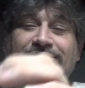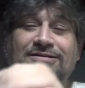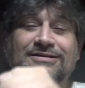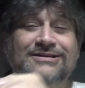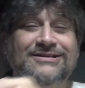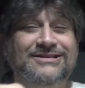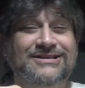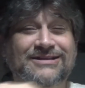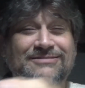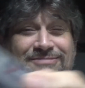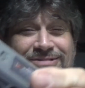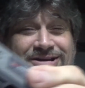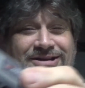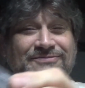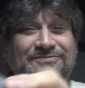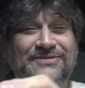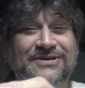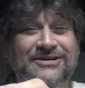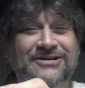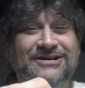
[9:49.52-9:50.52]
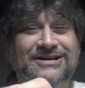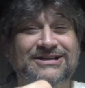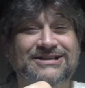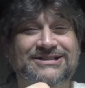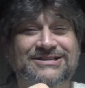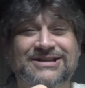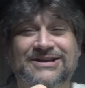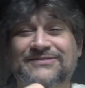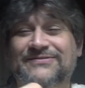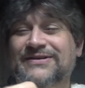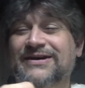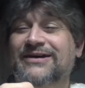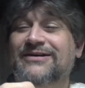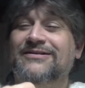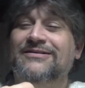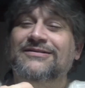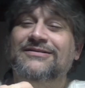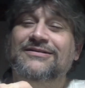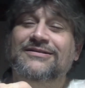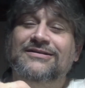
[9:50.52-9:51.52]
See, I'm good at figuring this stuff out.
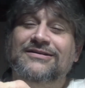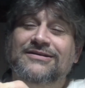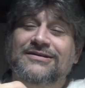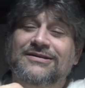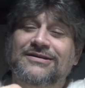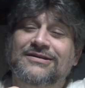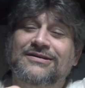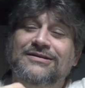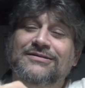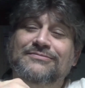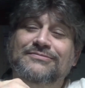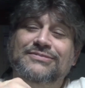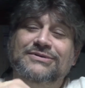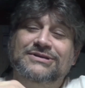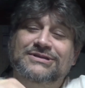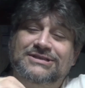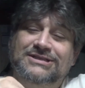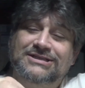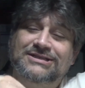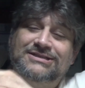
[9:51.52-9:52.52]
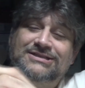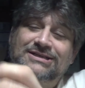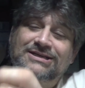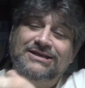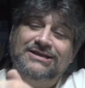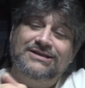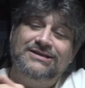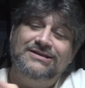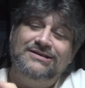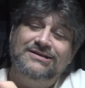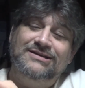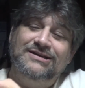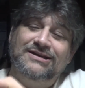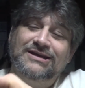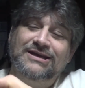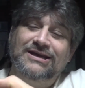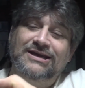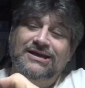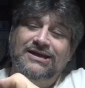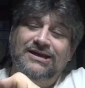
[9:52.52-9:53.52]
Push this in
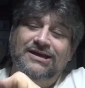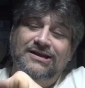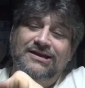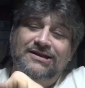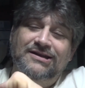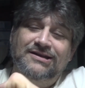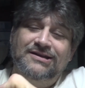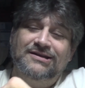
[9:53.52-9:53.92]
and